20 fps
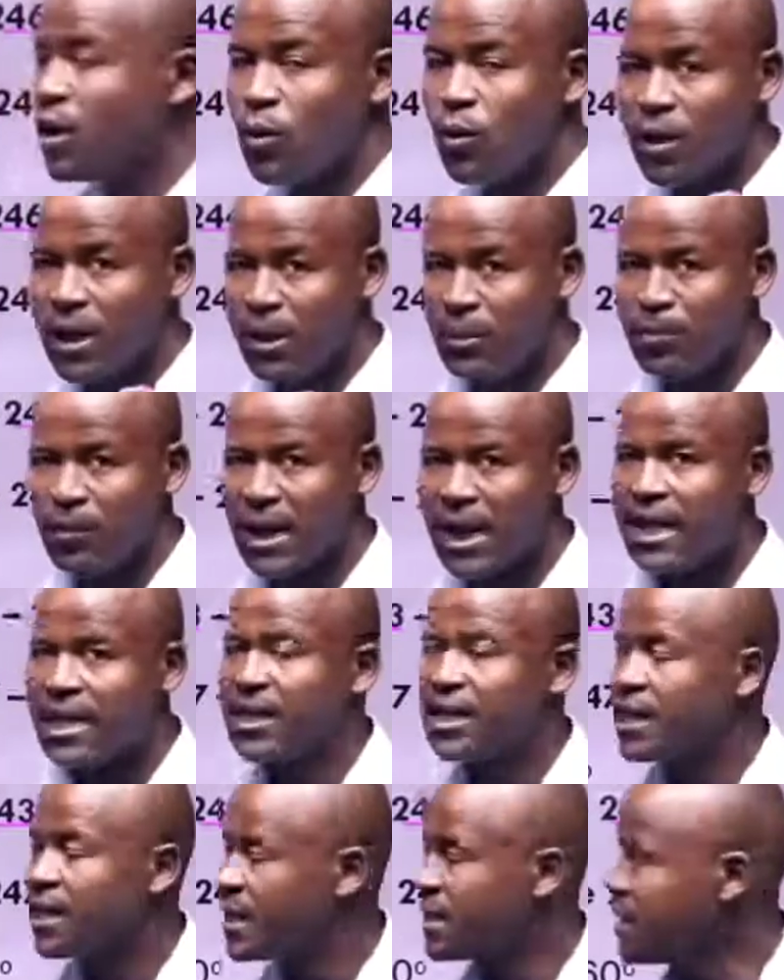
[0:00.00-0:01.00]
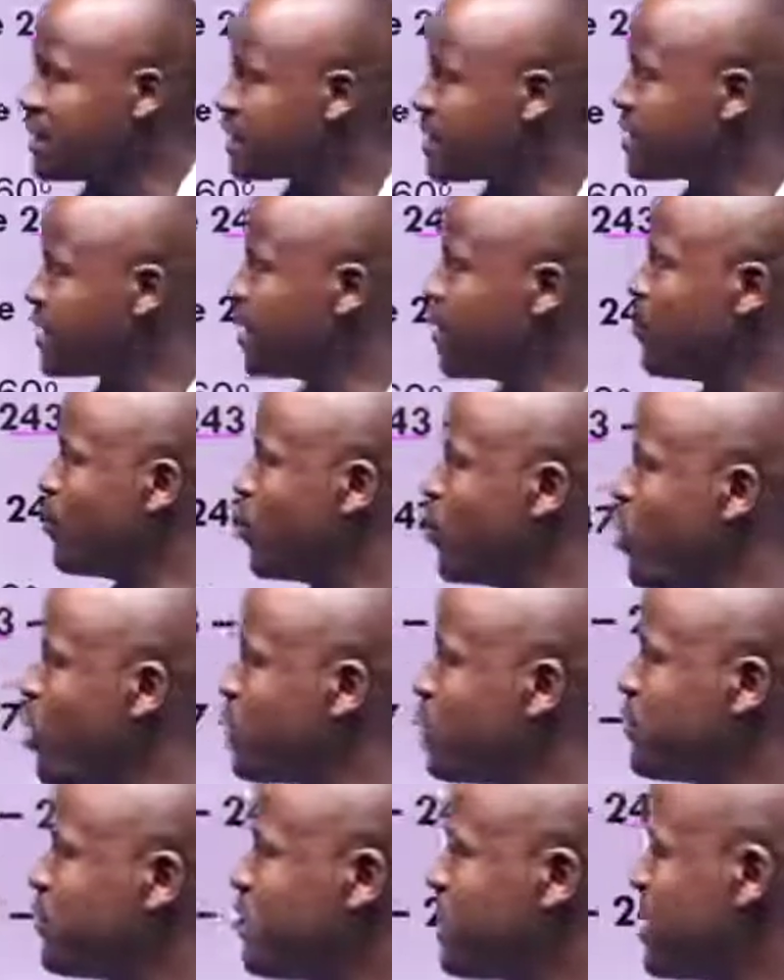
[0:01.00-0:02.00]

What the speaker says: we apply the same one of the